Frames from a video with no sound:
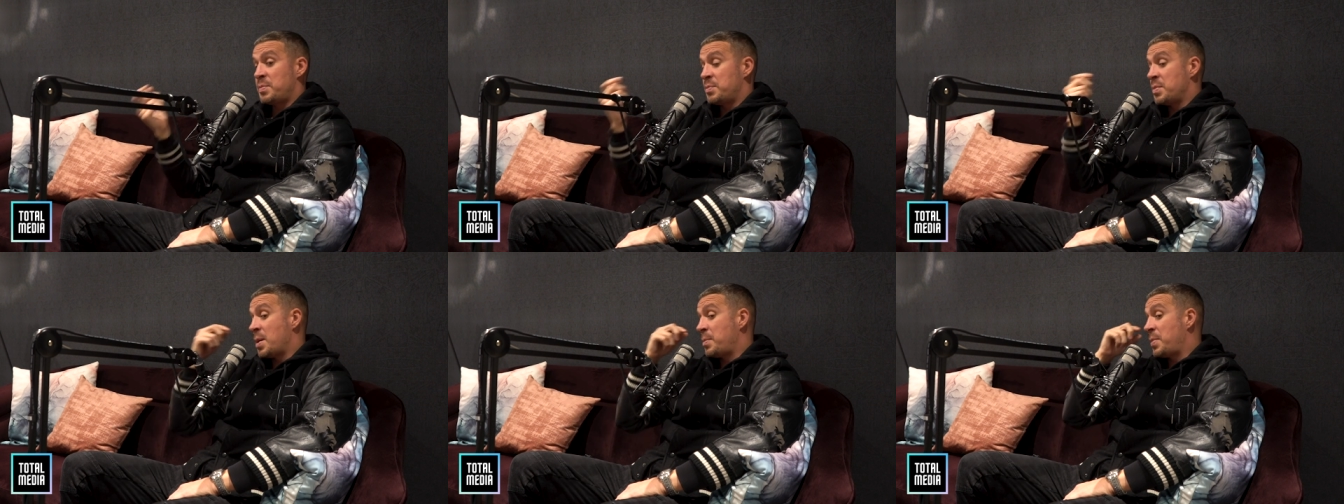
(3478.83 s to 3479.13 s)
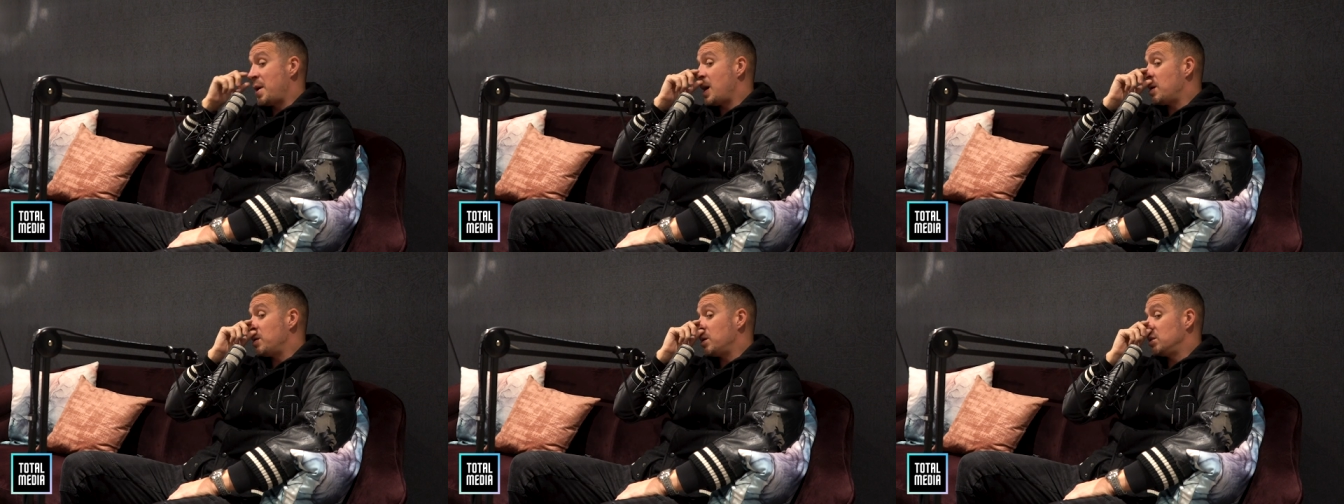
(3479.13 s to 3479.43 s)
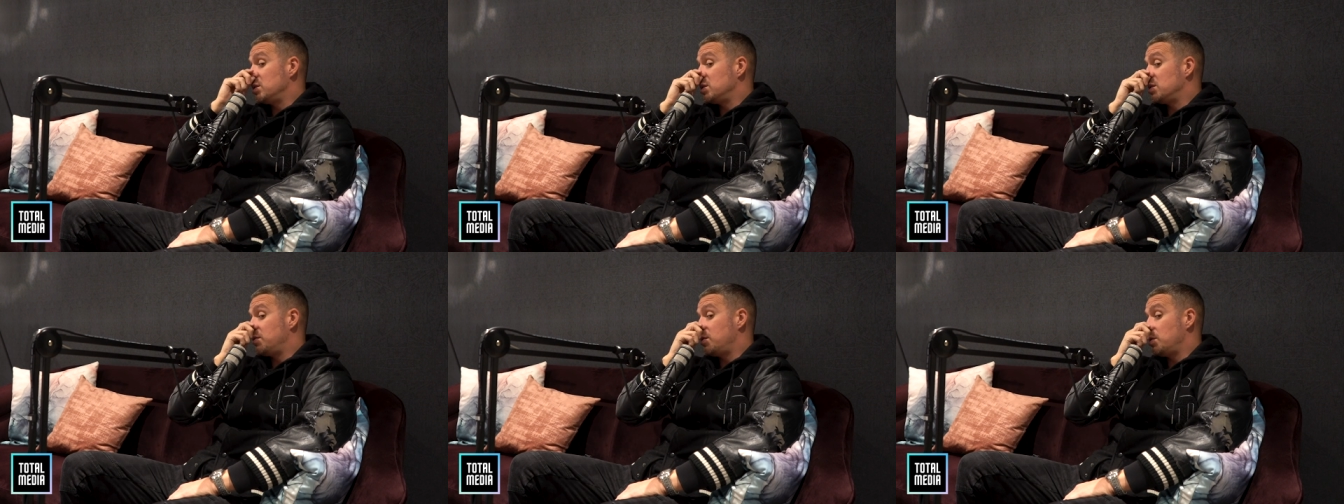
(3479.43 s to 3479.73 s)
my pal
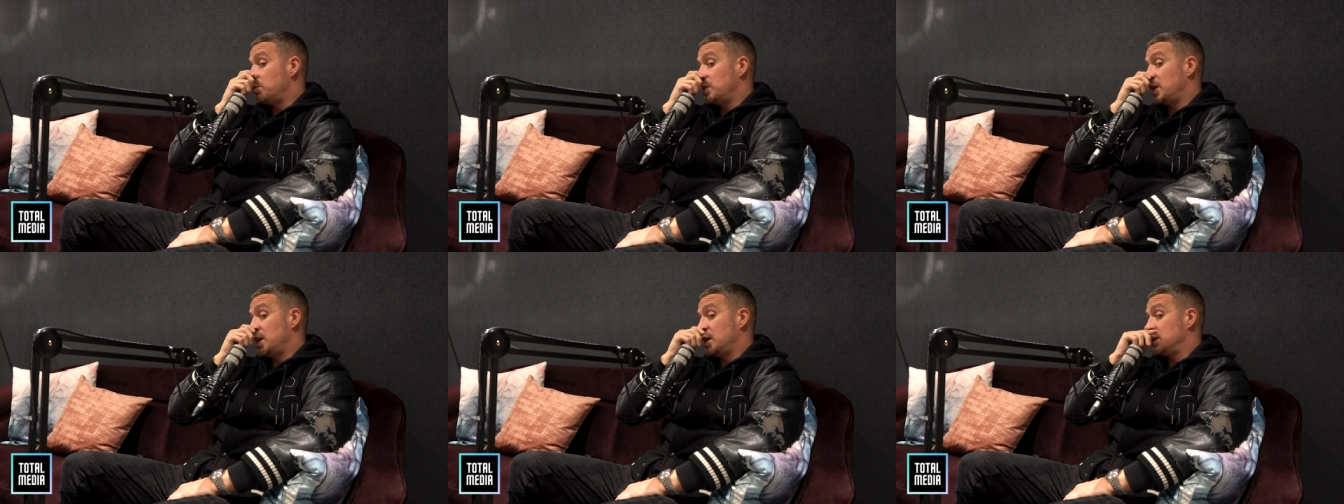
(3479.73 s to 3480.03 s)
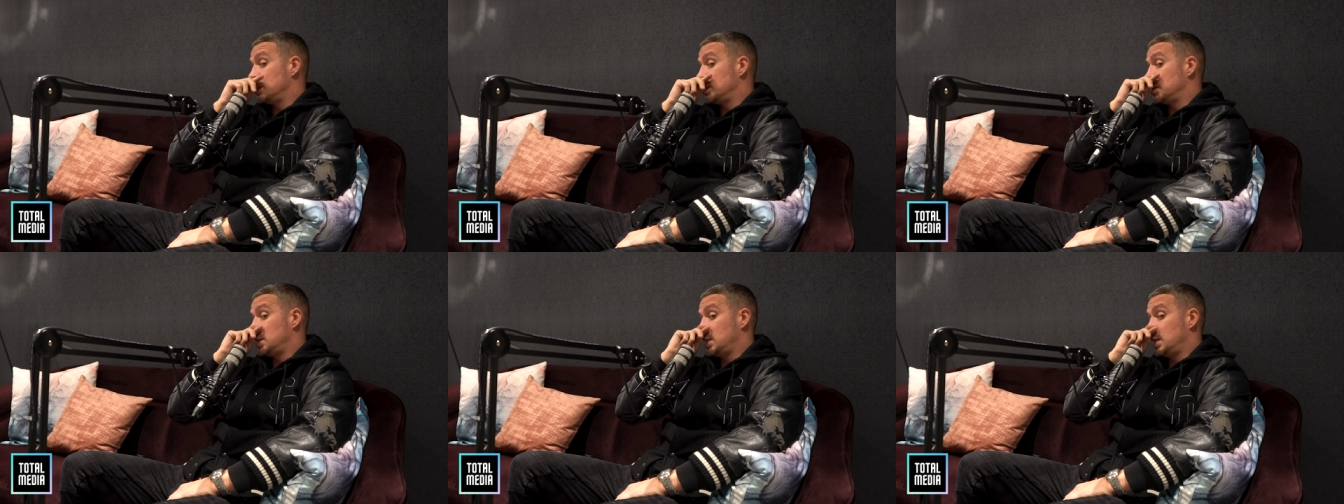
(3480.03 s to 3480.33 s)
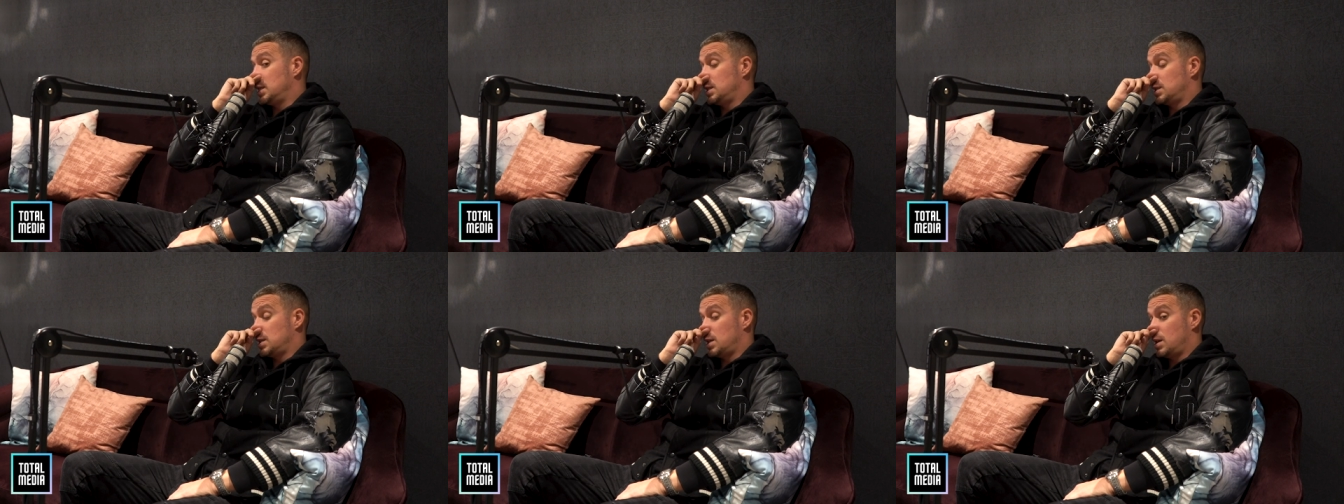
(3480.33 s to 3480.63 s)
owns a football
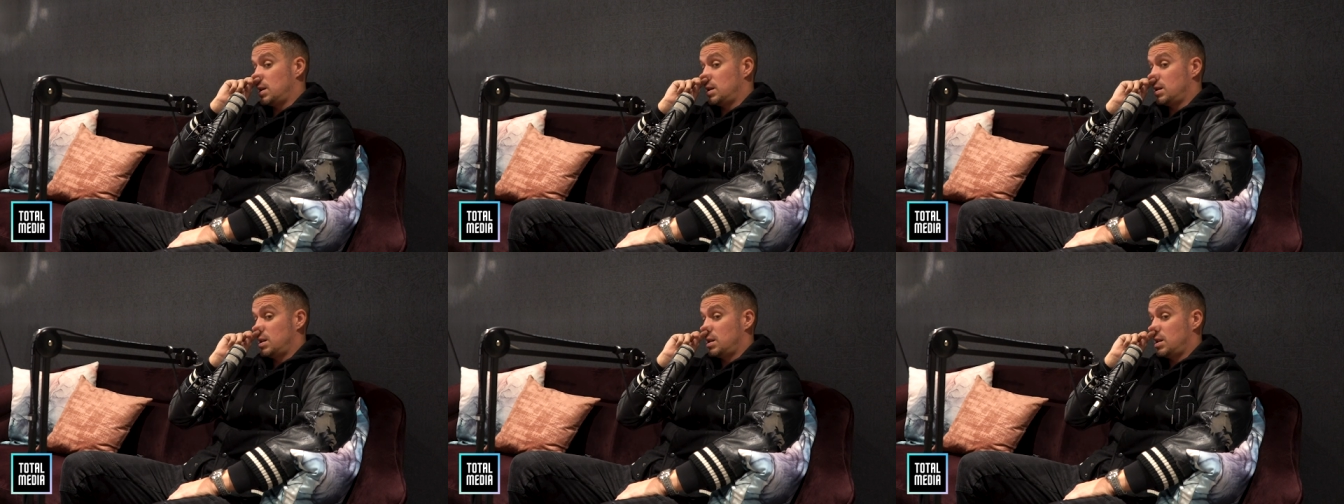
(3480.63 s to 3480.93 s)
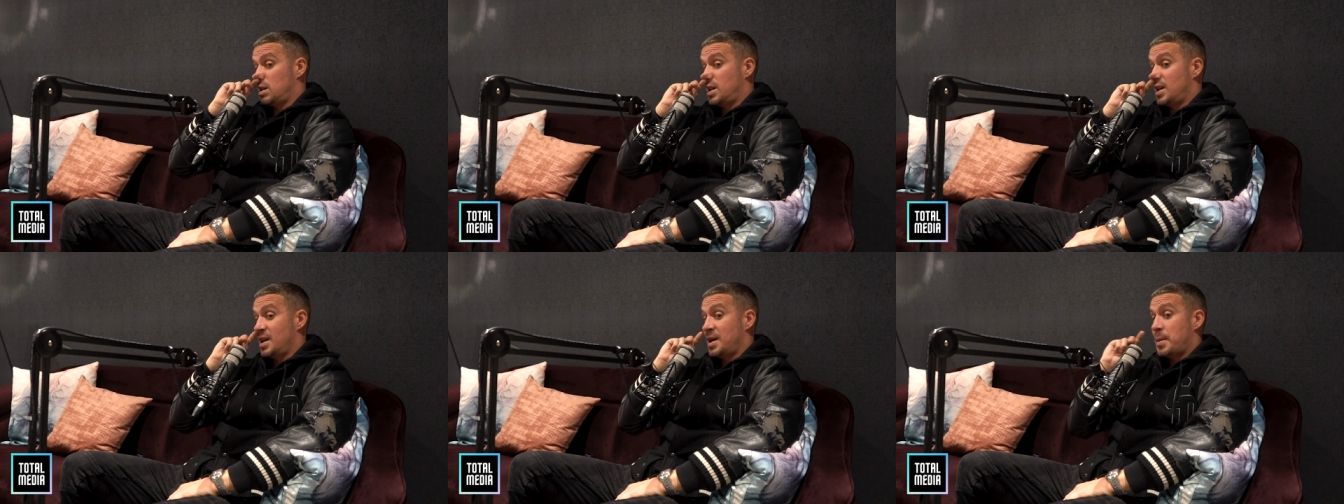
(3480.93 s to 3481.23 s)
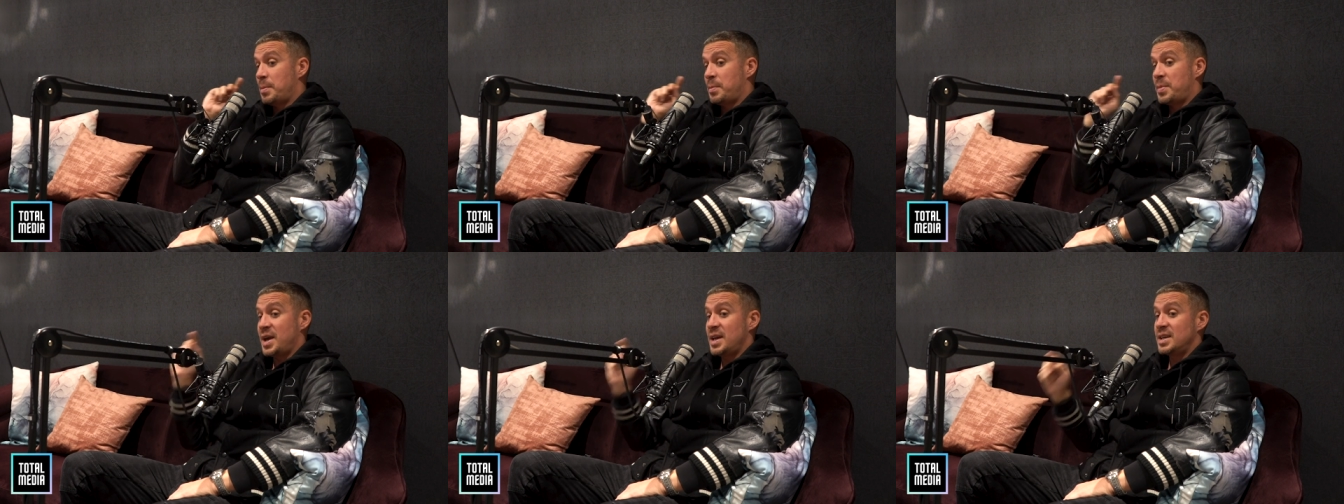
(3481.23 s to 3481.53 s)
agency. So
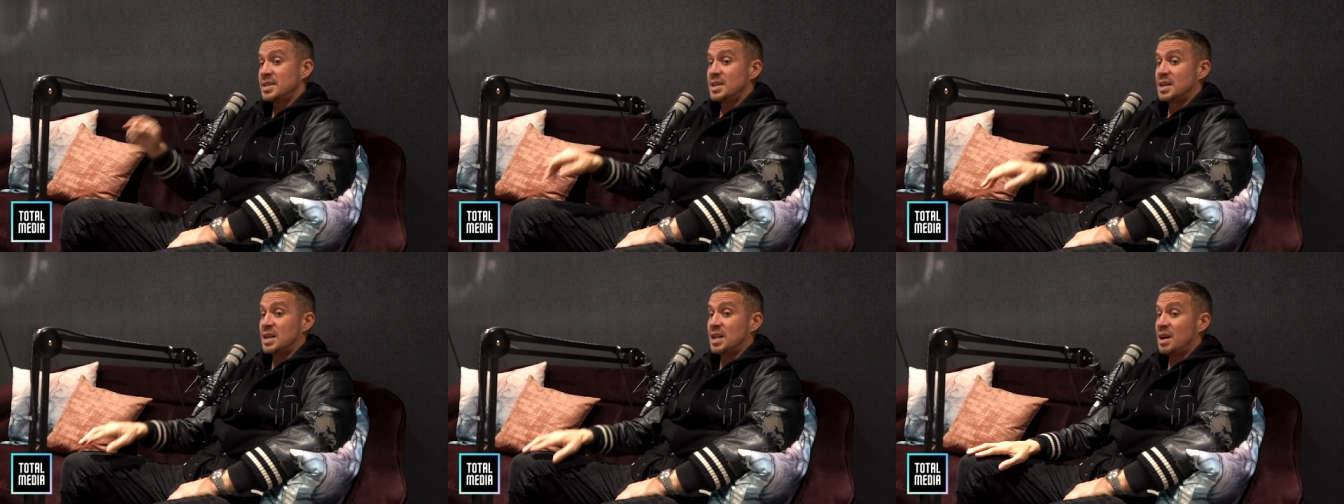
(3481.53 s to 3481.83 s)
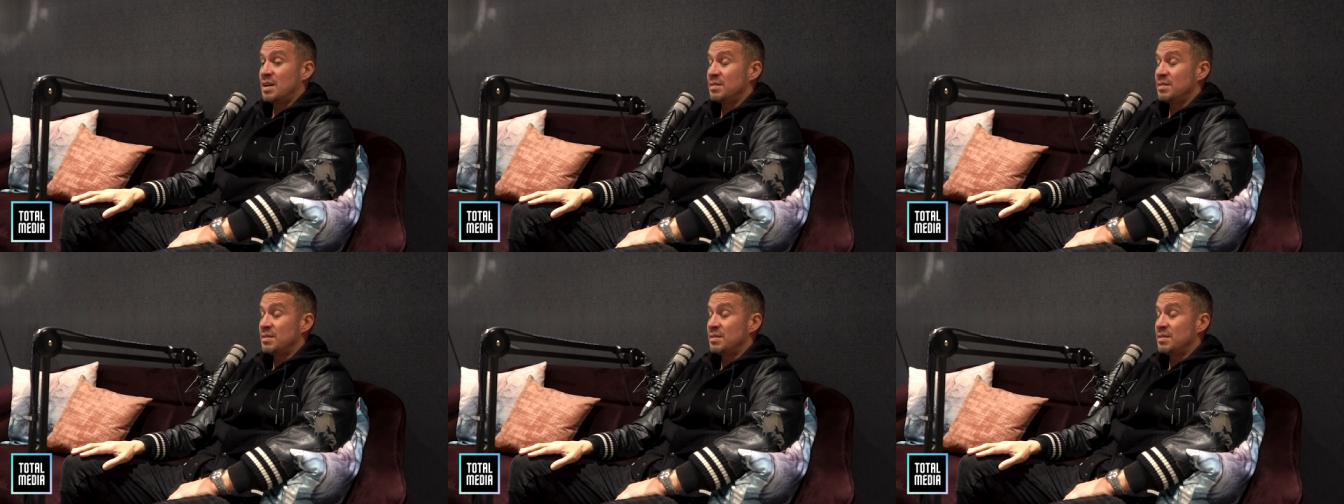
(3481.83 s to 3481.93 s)
basically,